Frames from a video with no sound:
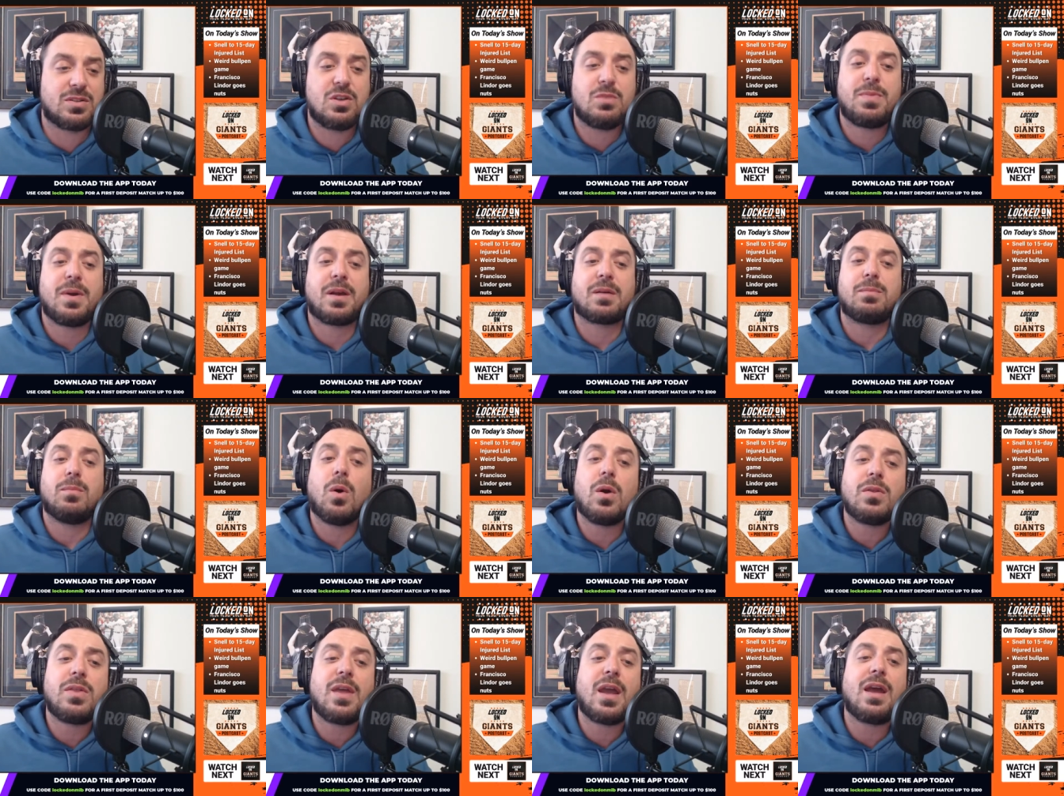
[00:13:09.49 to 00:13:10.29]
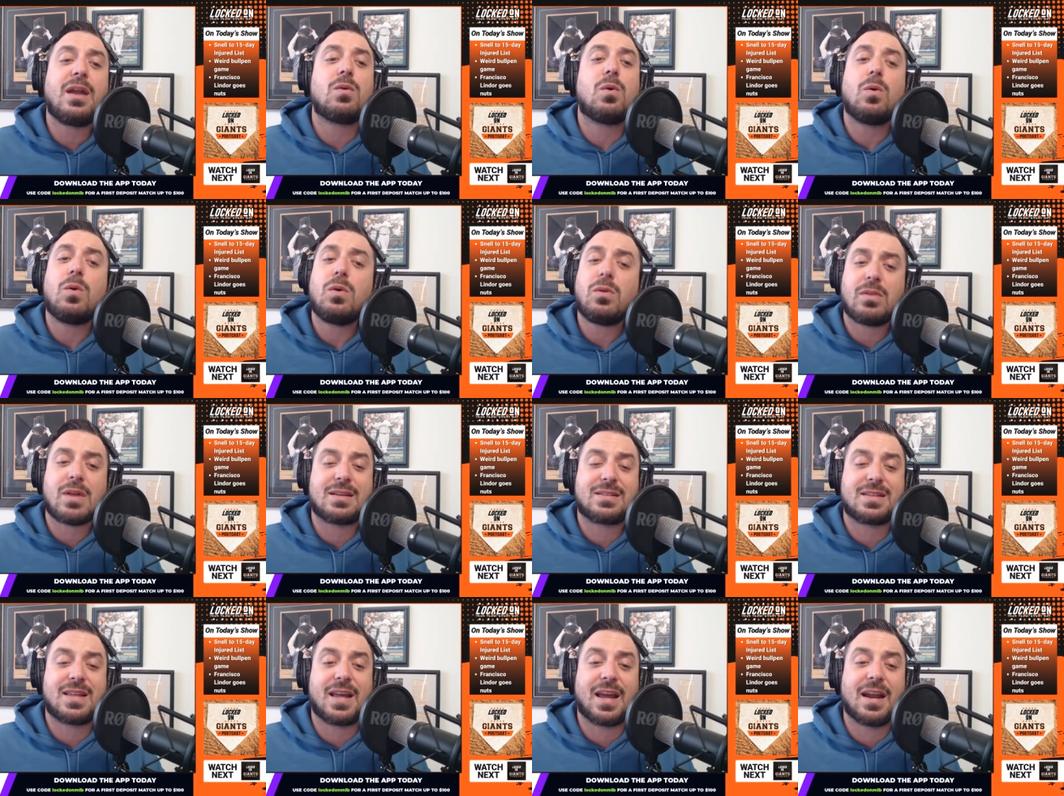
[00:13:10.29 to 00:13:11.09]
You pick more than or
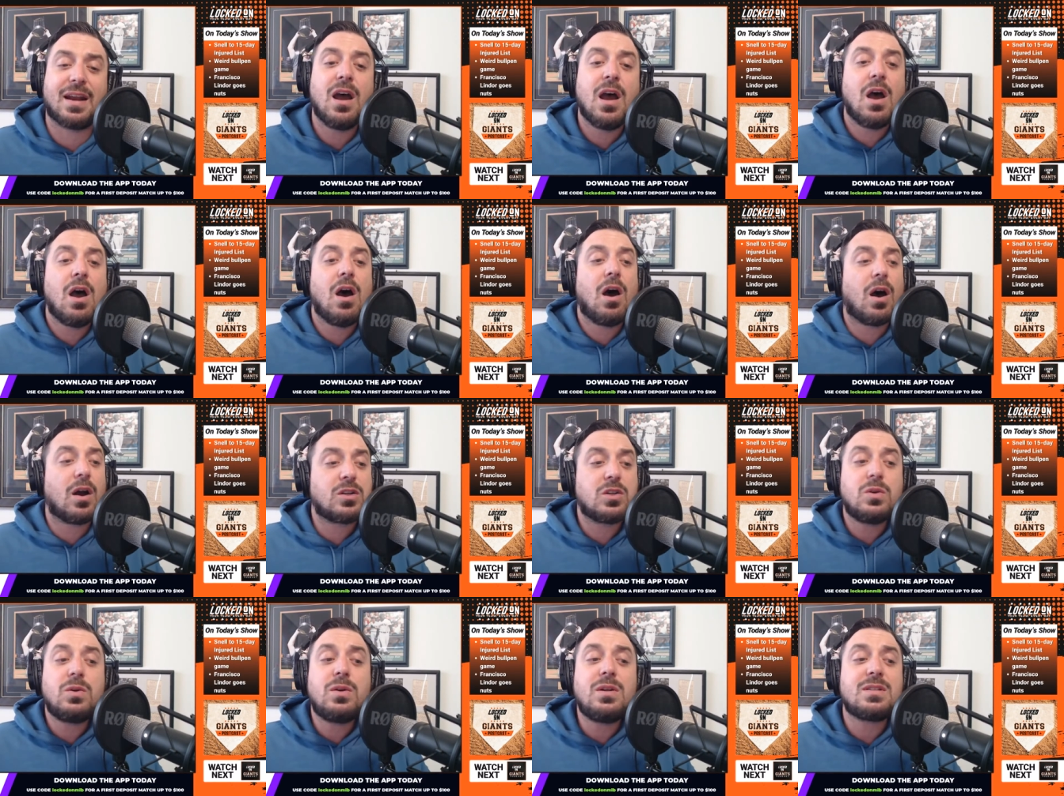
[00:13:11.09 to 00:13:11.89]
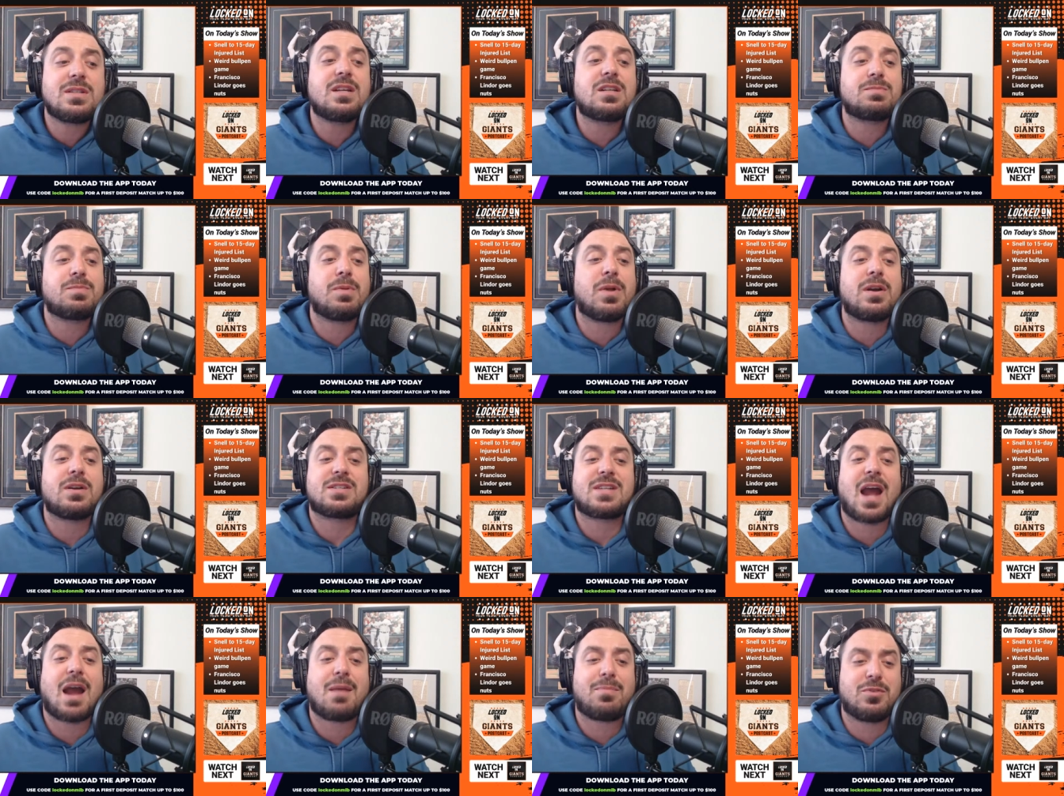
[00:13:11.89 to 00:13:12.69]
less than on 2 to 6 player
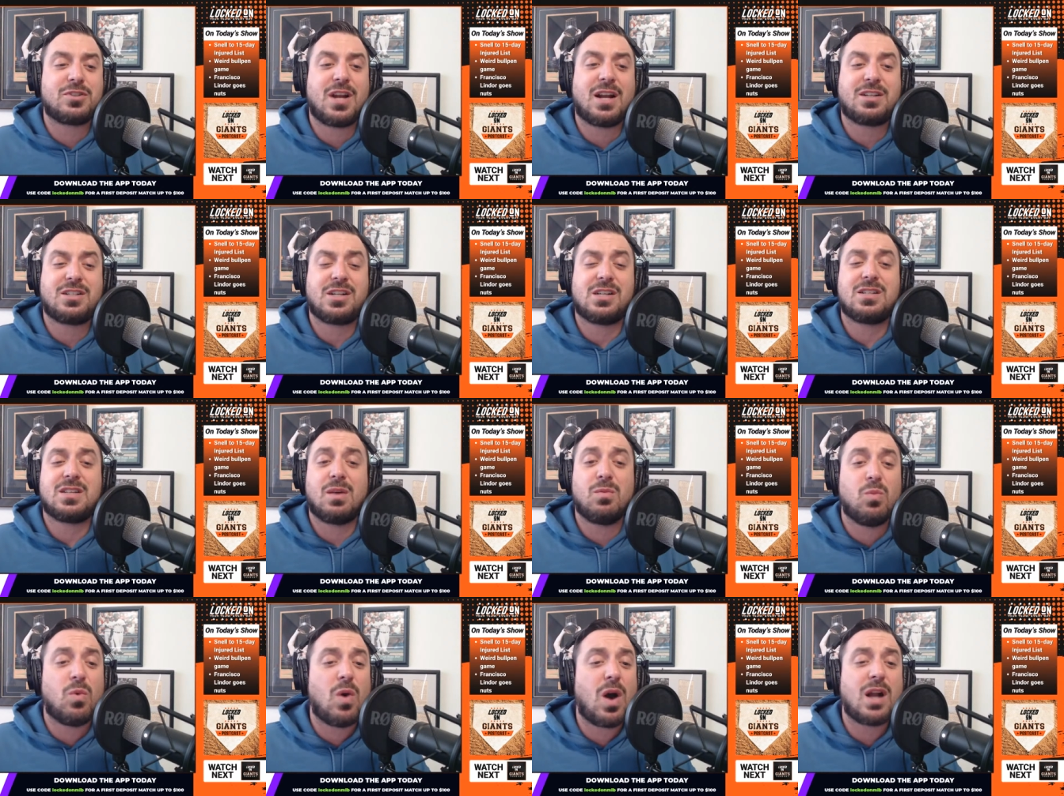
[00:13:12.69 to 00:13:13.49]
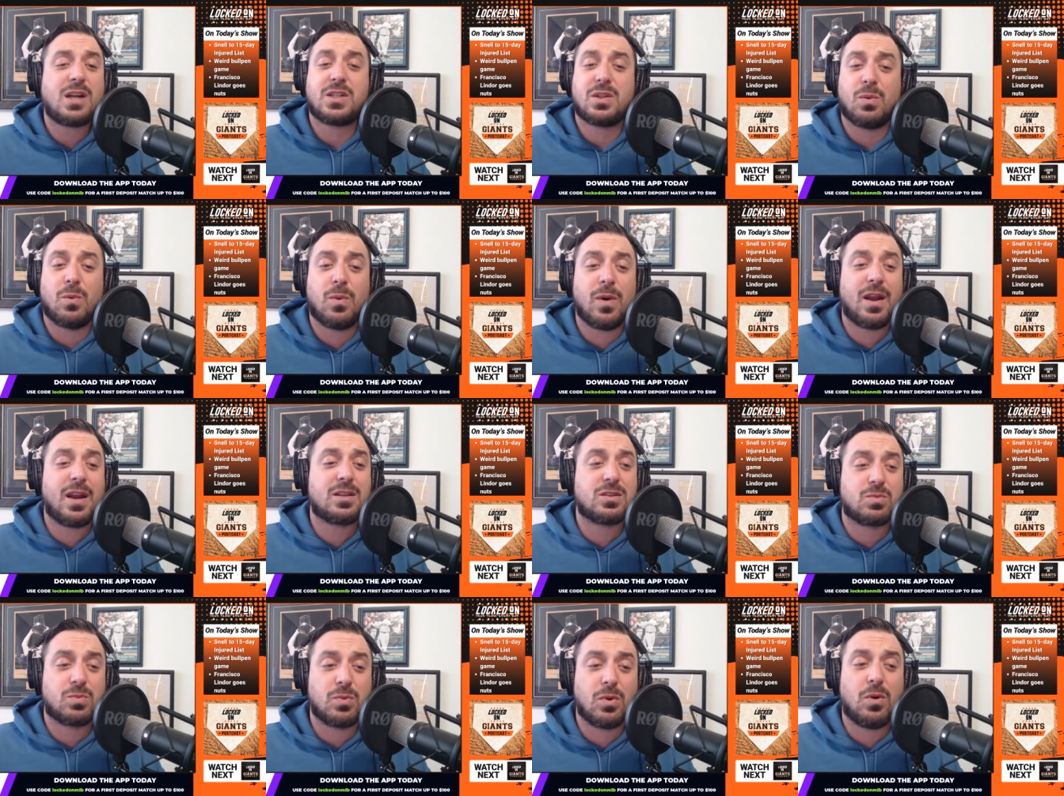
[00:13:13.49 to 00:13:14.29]
stat projections and watch the
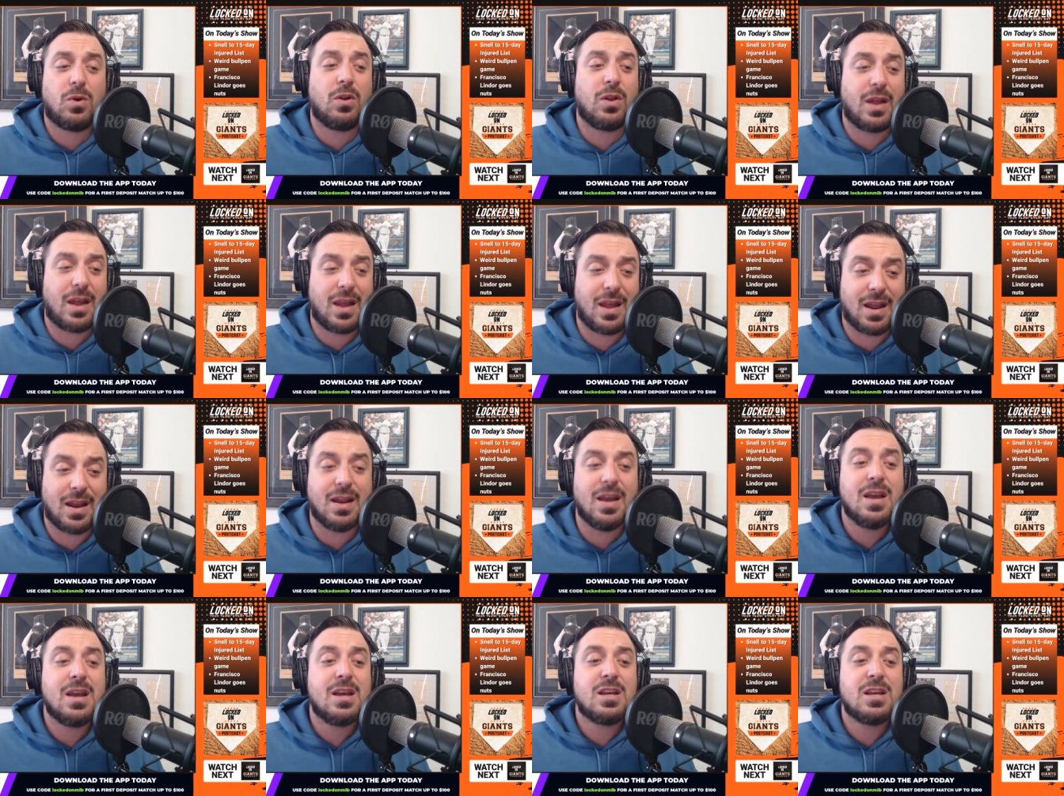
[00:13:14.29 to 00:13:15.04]
winnings roll in.